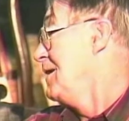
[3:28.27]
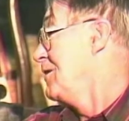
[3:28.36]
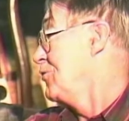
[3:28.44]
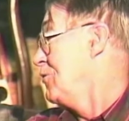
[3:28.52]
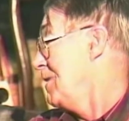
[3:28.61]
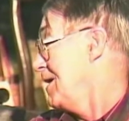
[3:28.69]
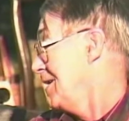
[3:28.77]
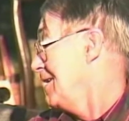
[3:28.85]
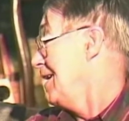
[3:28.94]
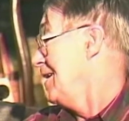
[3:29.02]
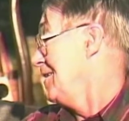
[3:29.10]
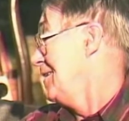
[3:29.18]
go back
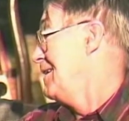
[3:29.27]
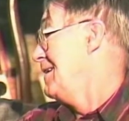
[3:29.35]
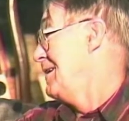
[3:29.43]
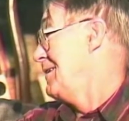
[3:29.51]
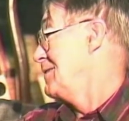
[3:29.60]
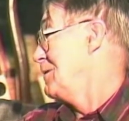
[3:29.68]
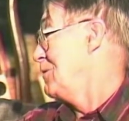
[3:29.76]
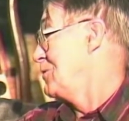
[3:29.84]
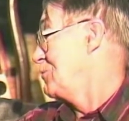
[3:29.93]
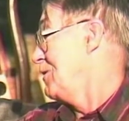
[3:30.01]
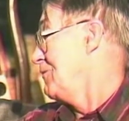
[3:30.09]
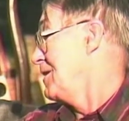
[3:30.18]
again until about
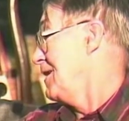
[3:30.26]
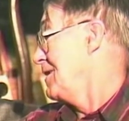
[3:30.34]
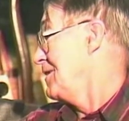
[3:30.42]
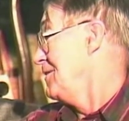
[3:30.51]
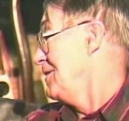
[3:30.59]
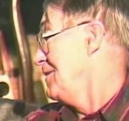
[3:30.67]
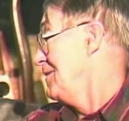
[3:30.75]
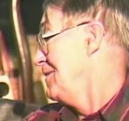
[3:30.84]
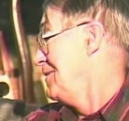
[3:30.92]
12 o'clock at night.